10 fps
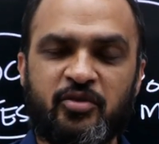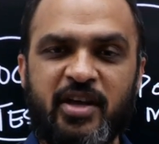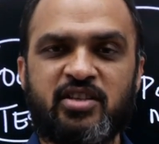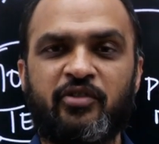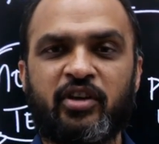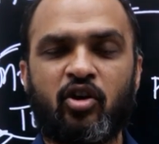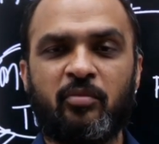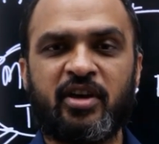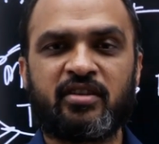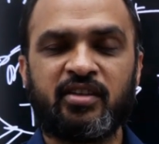specific
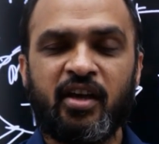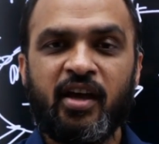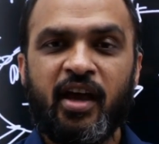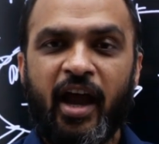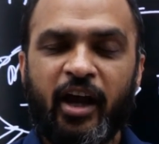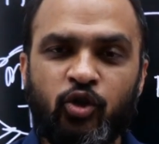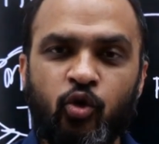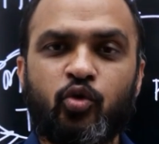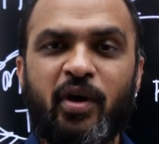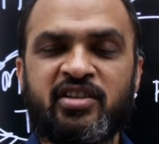topics and
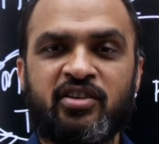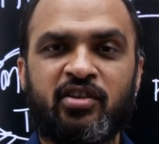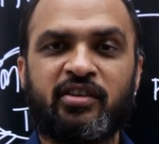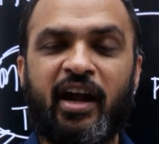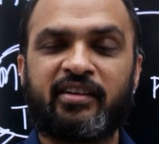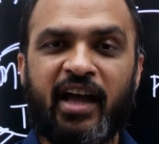do questions on that.